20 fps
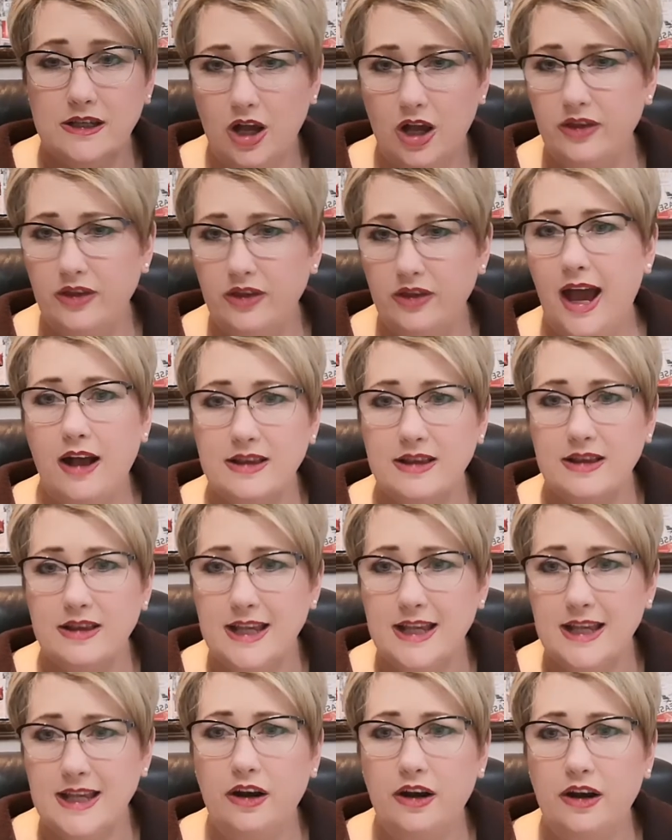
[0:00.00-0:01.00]
on the
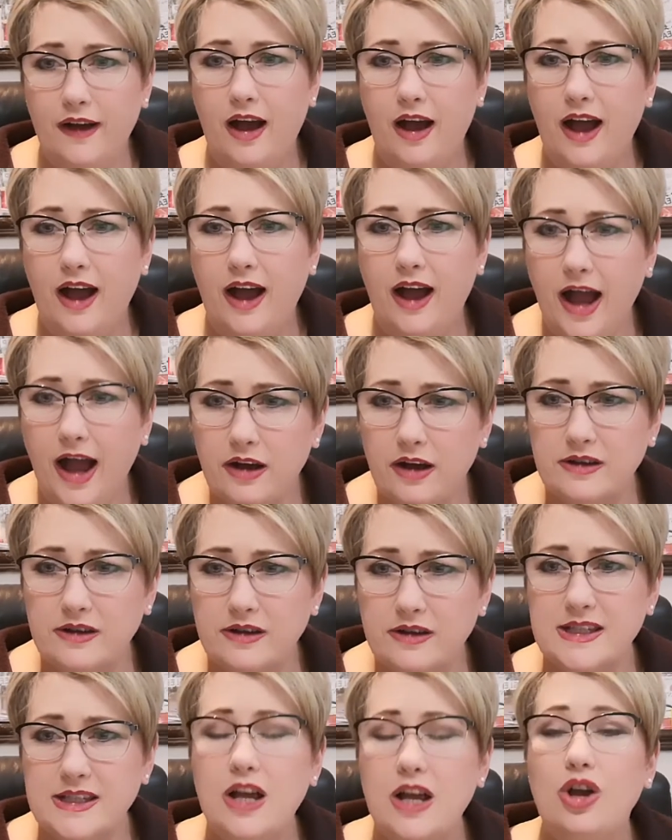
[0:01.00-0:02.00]
outside of our
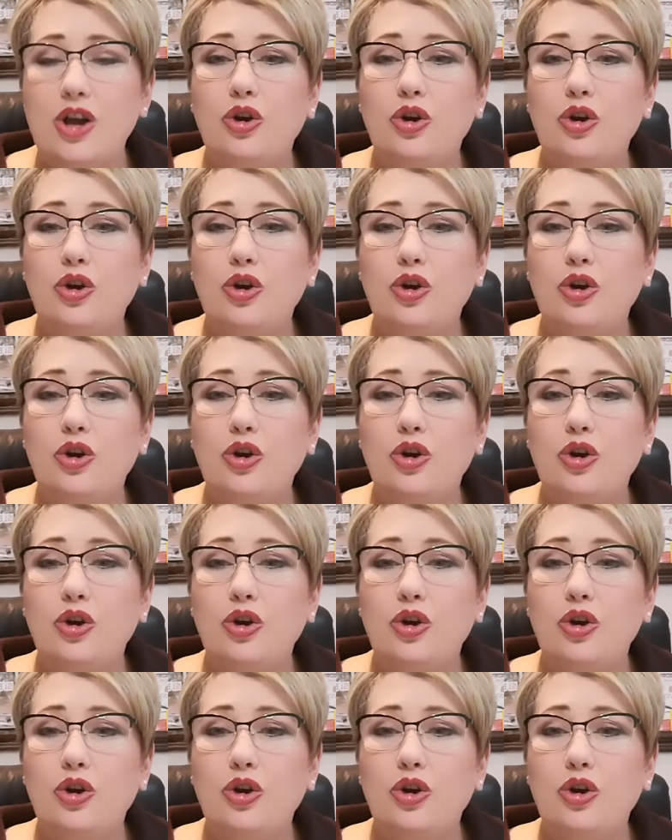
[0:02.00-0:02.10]
house,